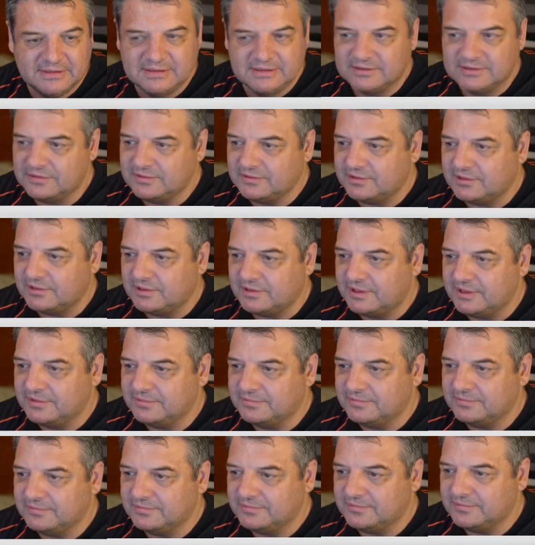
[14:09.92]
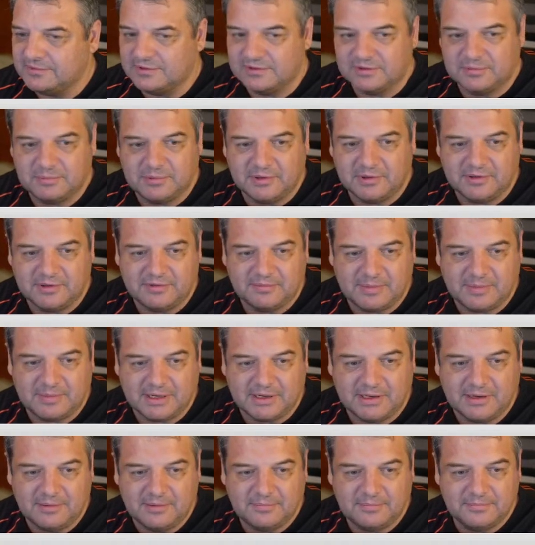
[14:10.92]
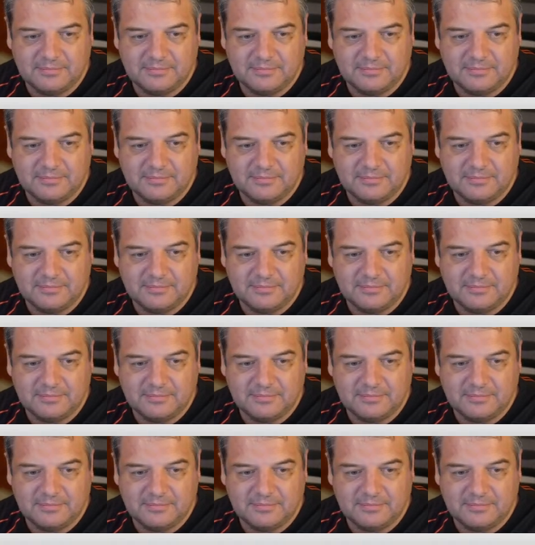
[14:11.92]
That's all right. Let's put this back up